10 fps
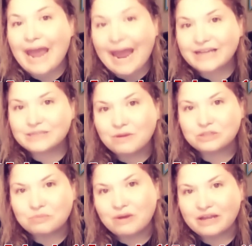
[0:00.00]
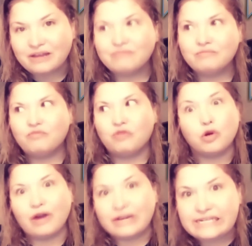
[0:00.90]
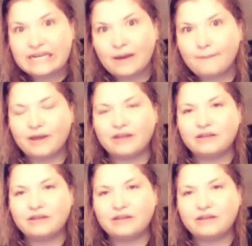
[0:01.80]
as much money for your idea, but